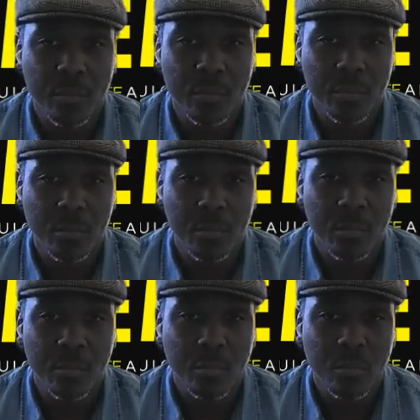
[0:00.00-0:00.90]

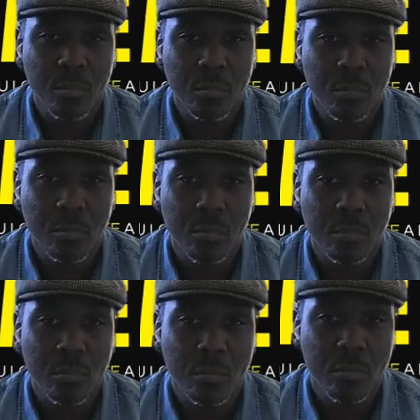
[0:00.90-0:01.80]

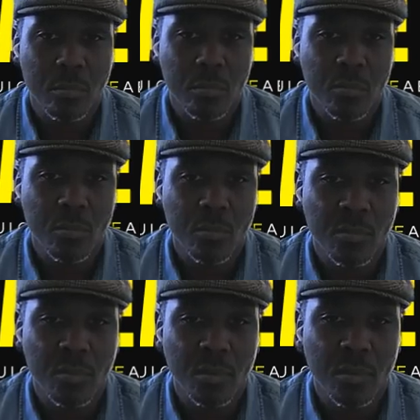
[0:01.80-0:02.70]

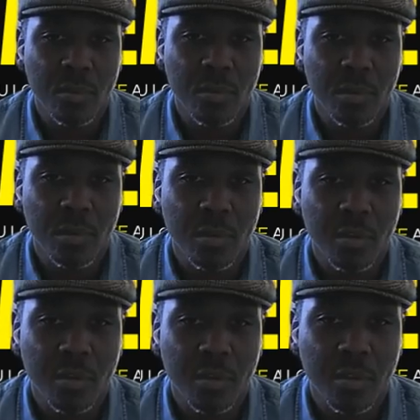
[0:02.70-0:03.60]

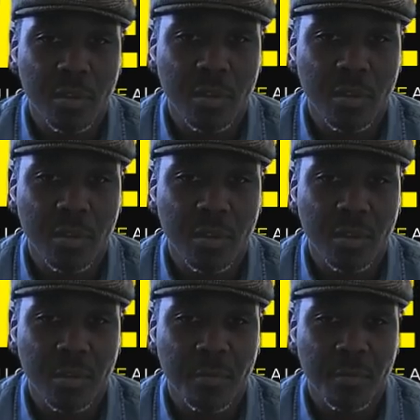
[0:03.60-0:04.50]

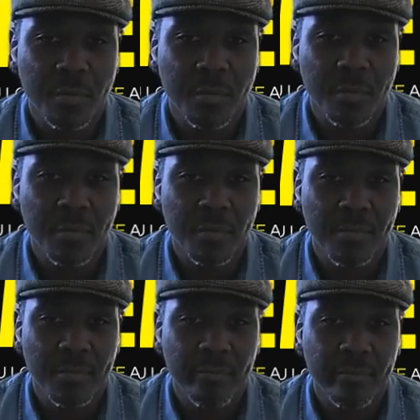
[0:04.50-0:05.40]

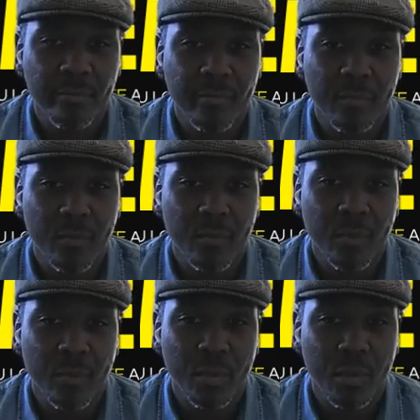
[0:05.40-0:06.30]

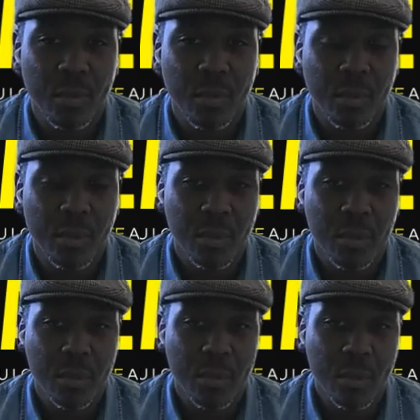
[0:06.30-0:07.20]

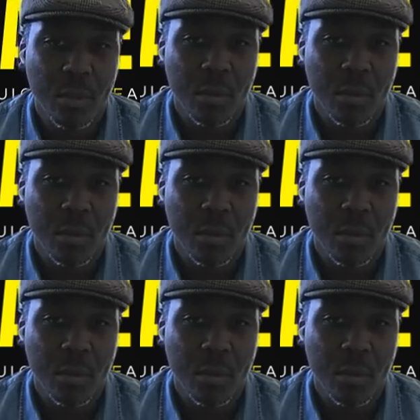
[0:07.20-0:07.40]
The person shown says nothing.